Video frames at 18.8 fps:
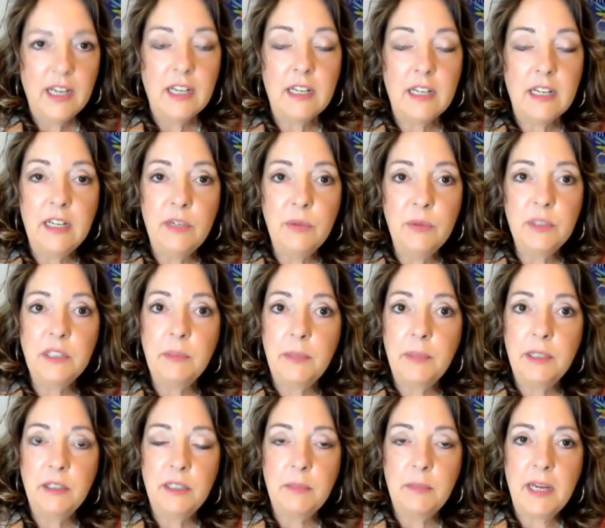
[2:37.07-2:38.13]
And he was a
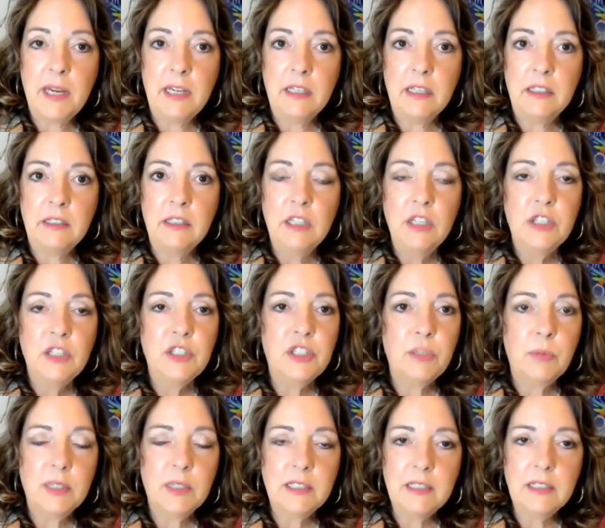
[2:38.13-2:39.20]
married man.
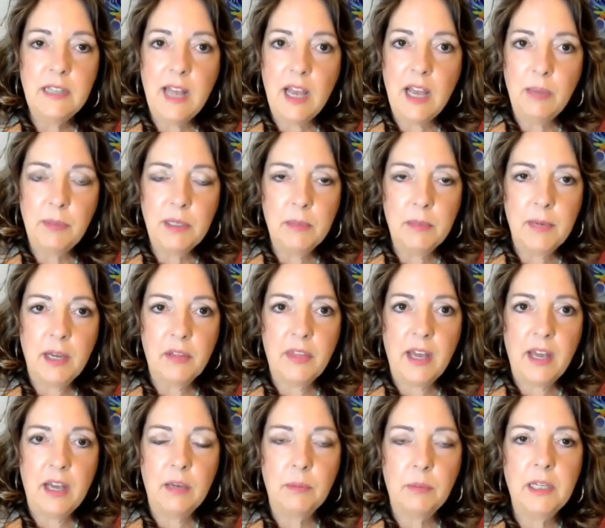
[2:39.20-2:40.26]
She wasn't happy about
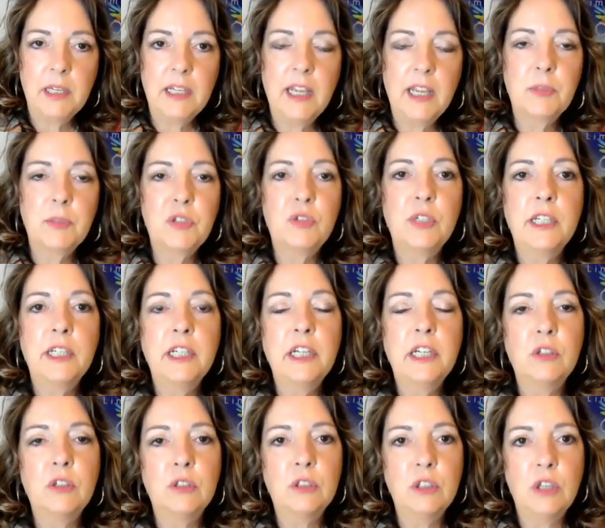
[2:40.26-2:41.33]
that, but he kept stringing
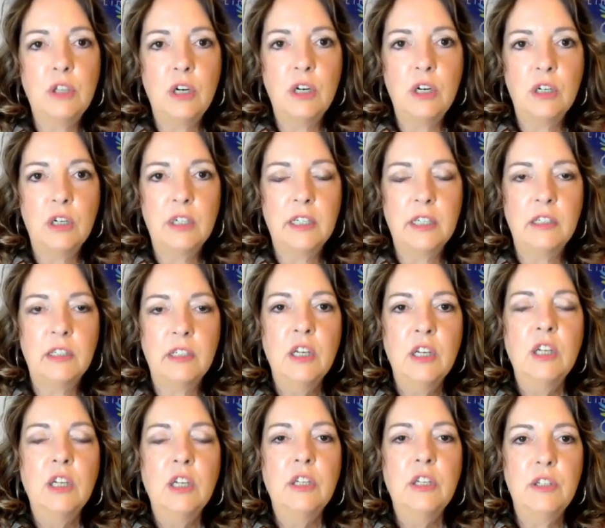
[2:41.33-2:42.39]
her along,
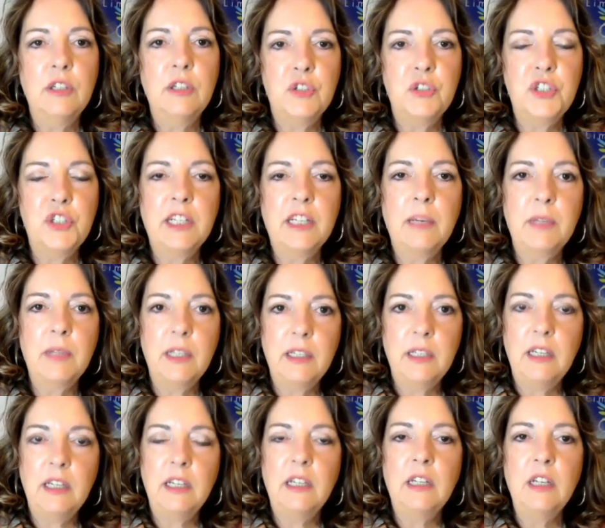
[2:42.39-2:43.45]
and she kept
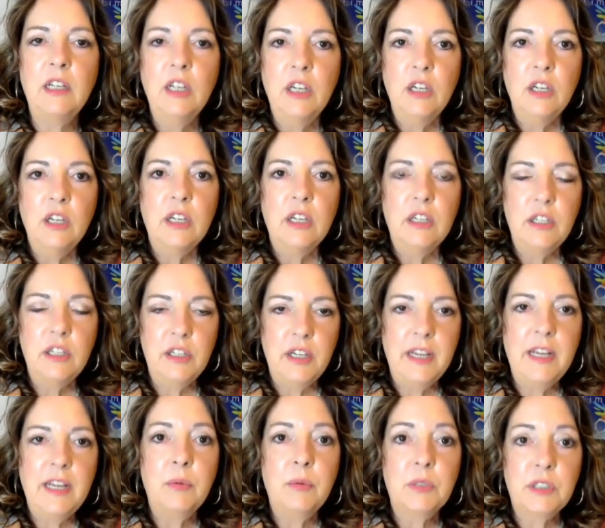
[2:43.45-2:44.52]
thinking
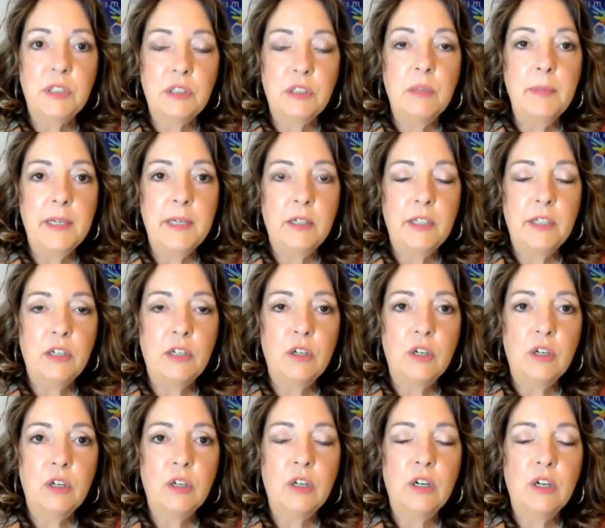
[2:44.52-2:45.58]
he was going to marry
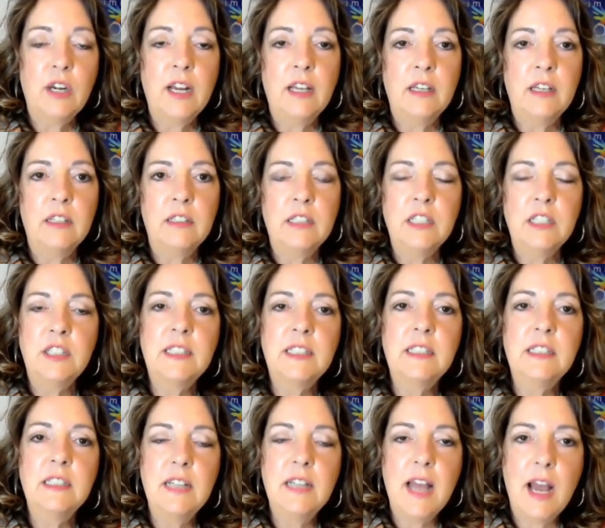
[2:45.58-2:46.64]
her, and it just
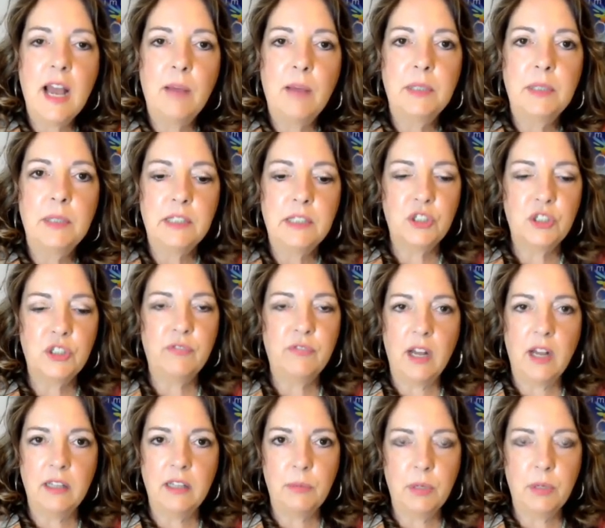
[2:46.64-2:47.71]
didn't happen. So she
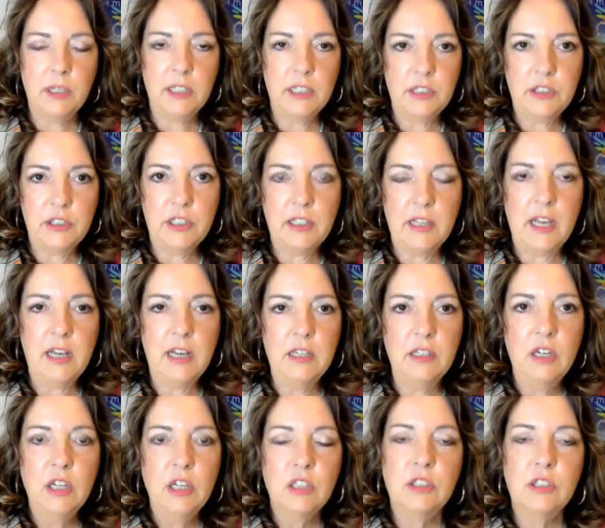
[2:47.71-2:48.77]
finally put an end to
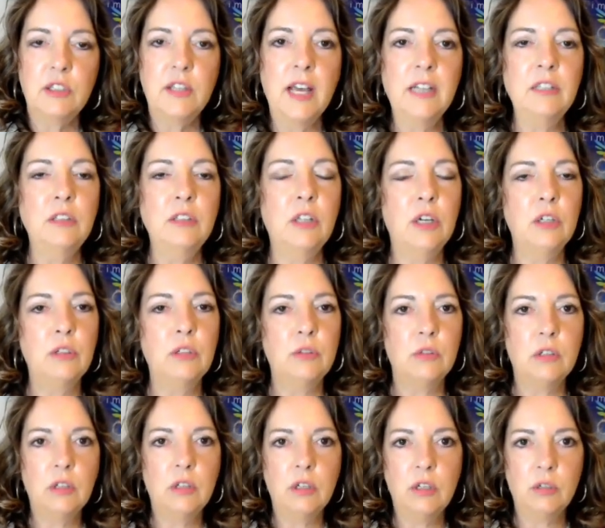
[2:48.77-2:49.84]
that. So that
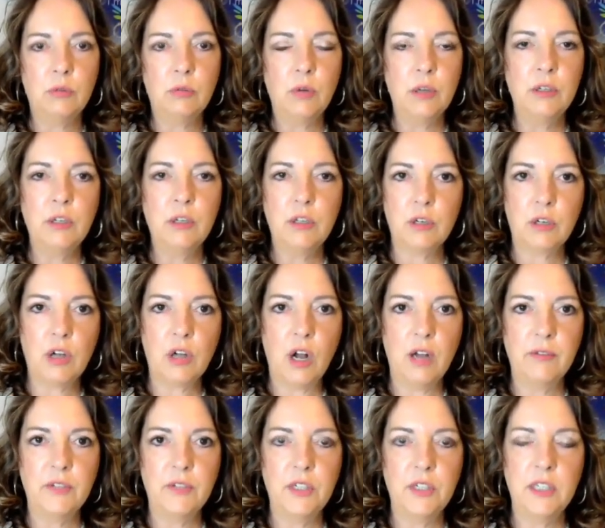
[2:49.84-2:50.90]
alone eroded her
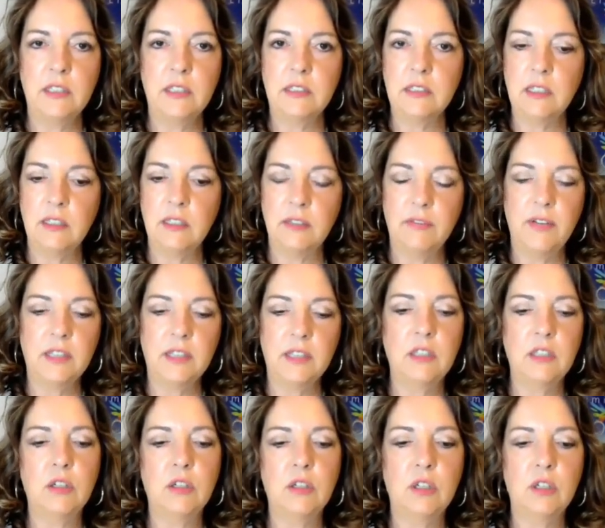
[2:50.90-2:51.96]
confidence. It
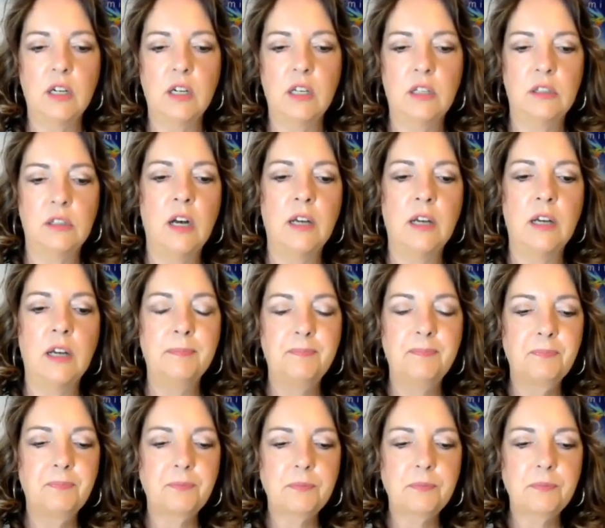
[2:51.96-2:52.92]
affected her a lot.